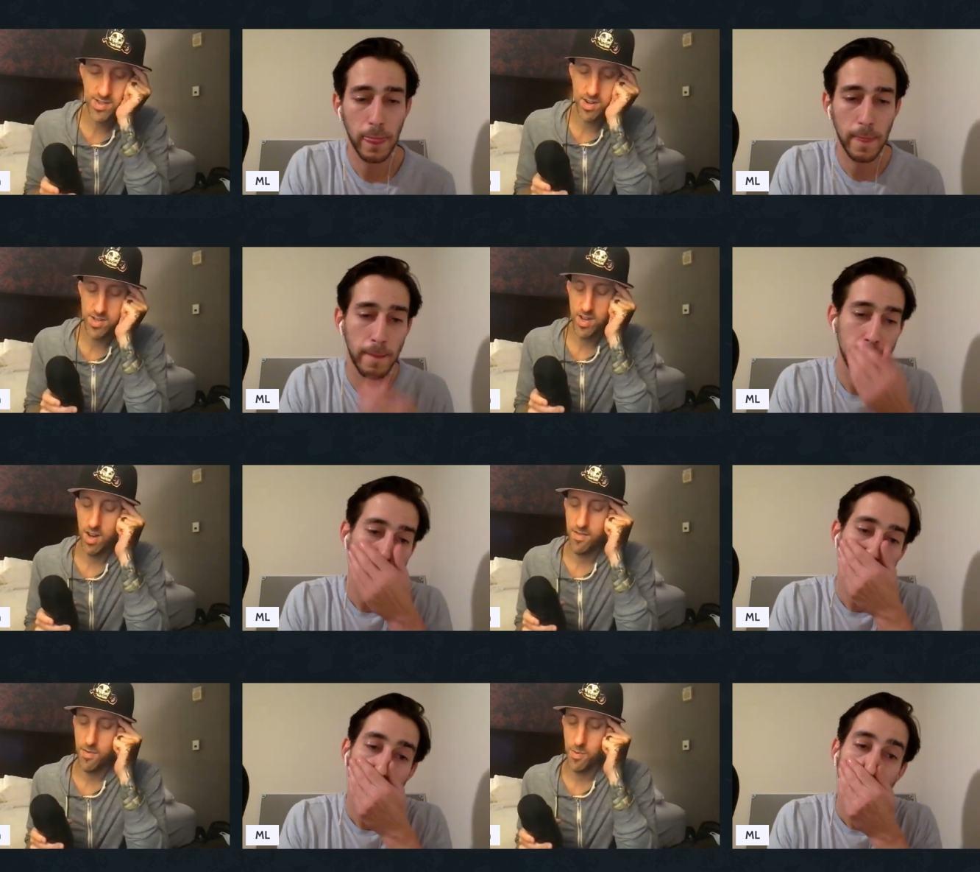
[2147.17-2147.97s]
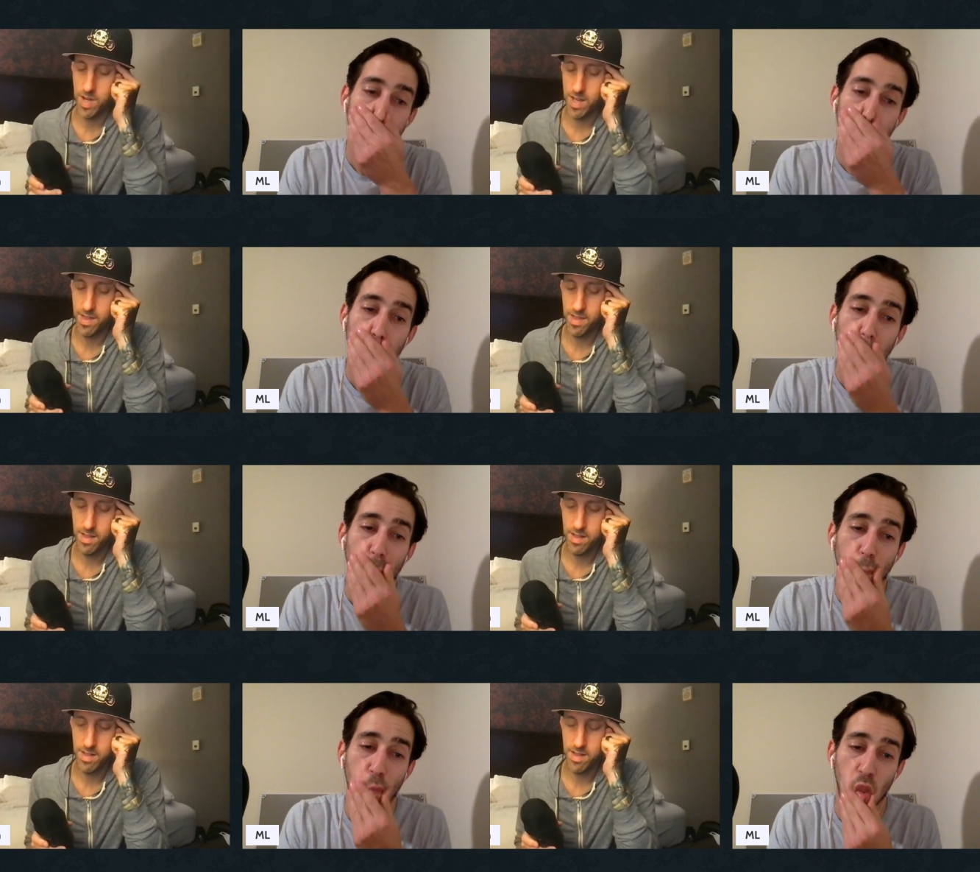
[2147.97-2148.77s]
Speaker 1: starts off with
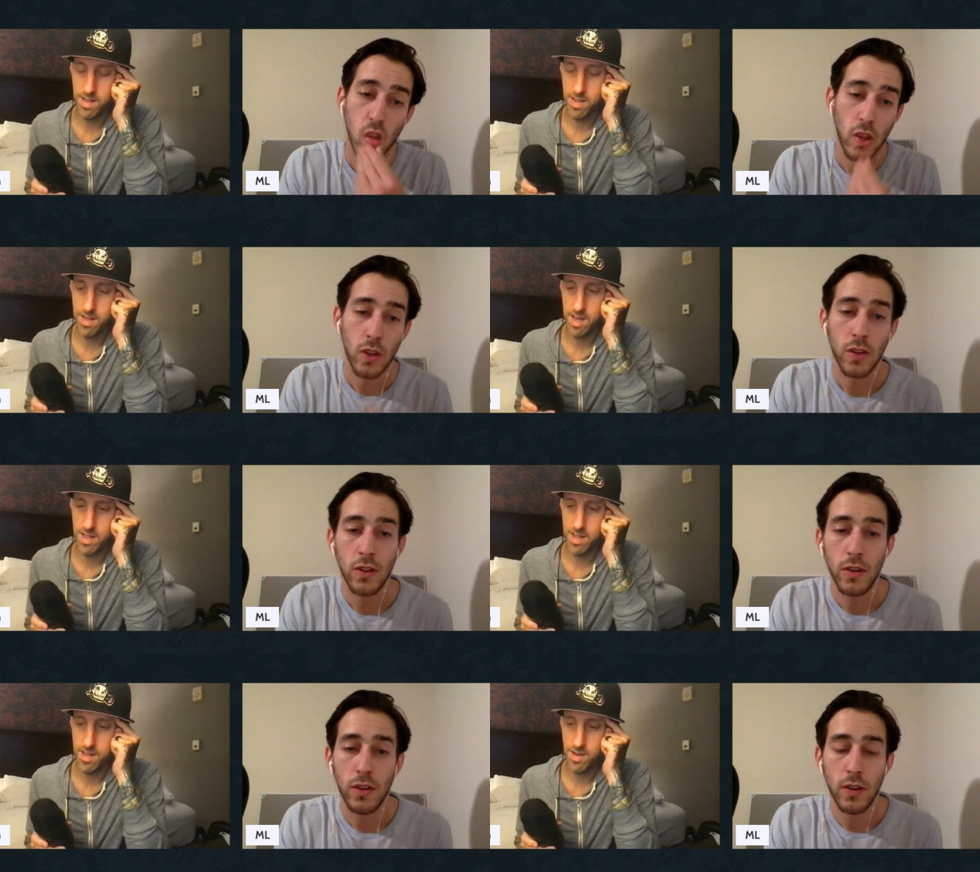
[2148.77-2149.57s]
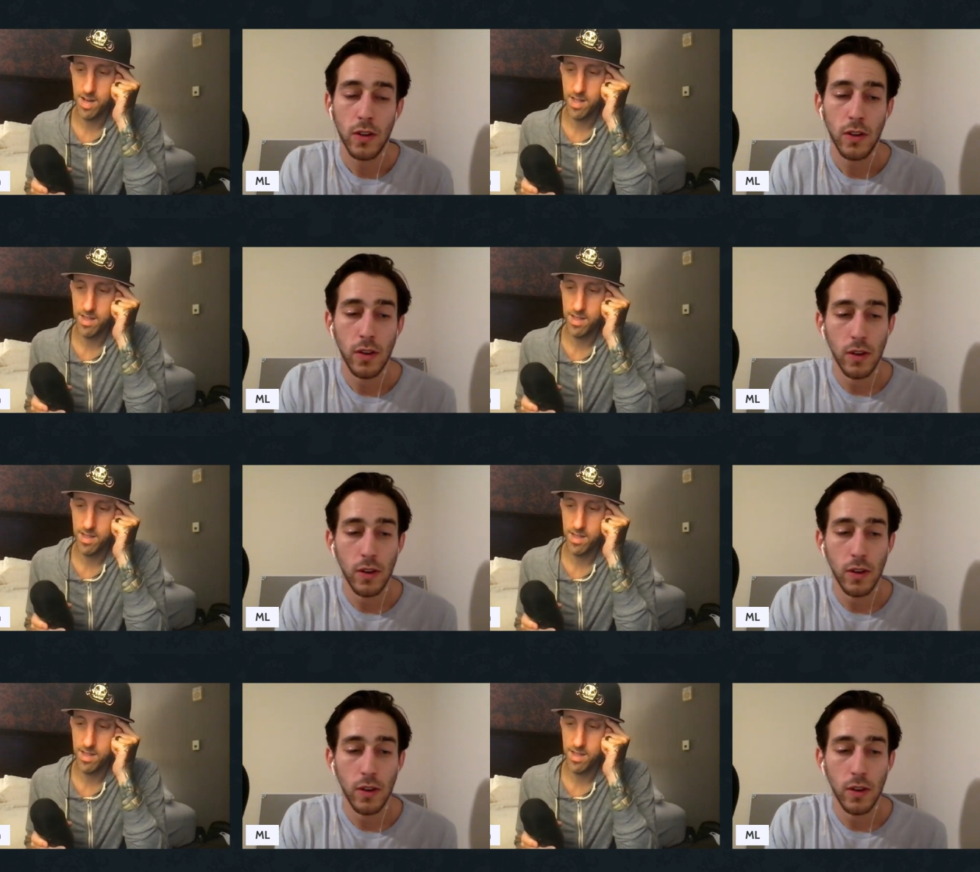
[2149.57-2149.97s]
uh,